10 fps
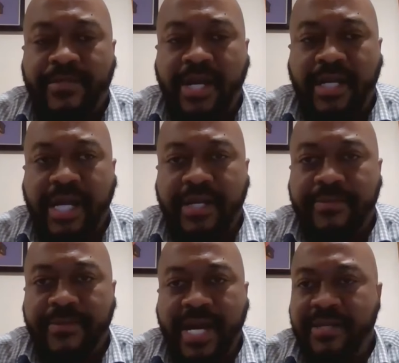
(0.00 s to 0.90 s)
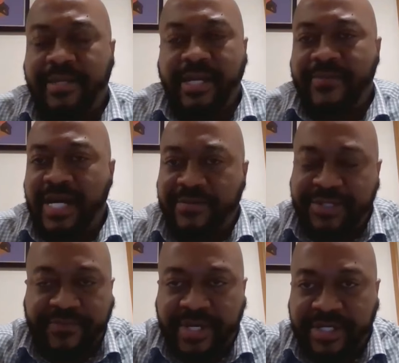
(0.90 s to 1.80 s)
Okay? I don't care about how
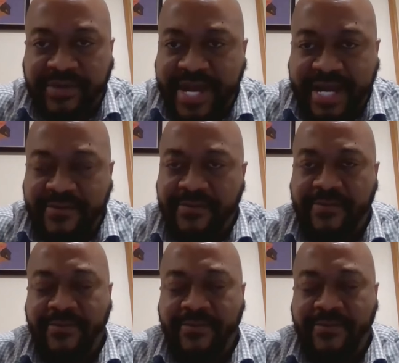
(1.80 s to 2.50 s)
much money you have.